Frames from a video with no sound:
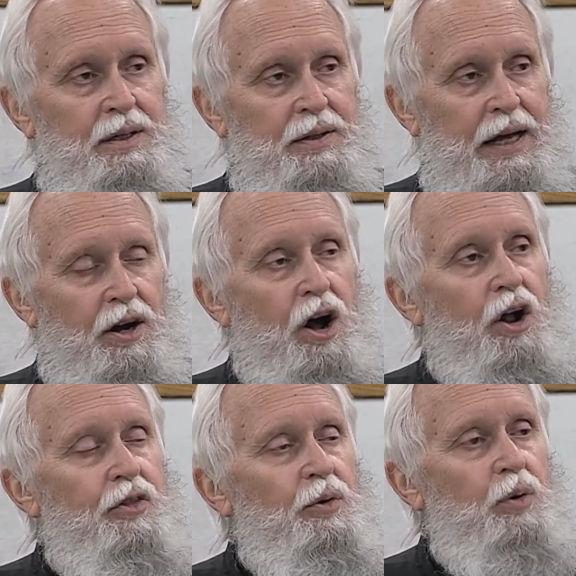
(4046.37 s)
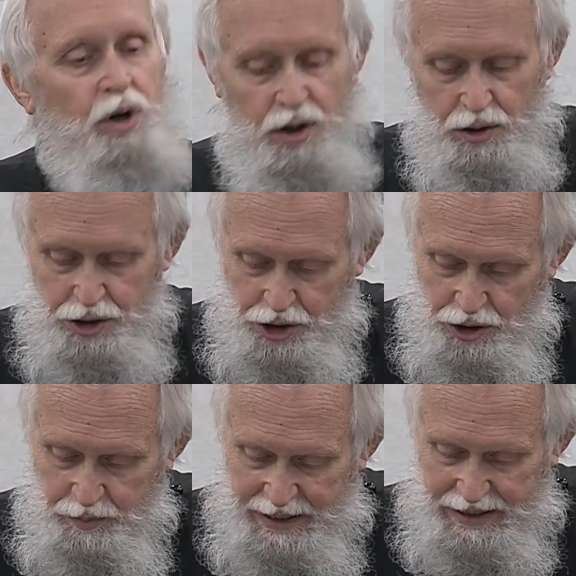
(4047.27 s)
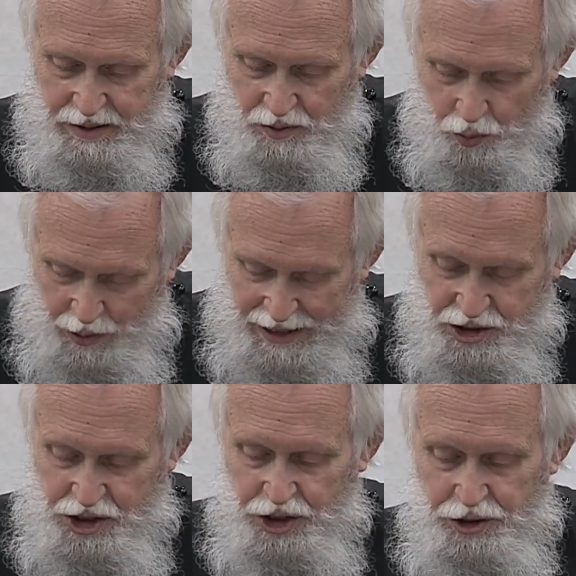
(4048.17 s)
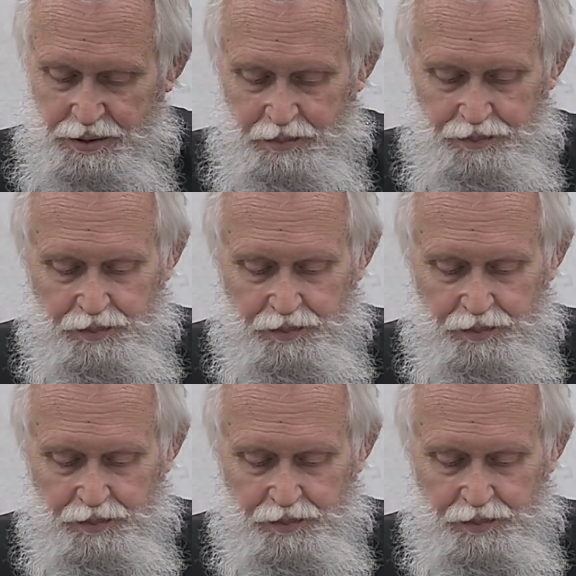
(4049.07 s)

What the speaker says: that all the world should be registered.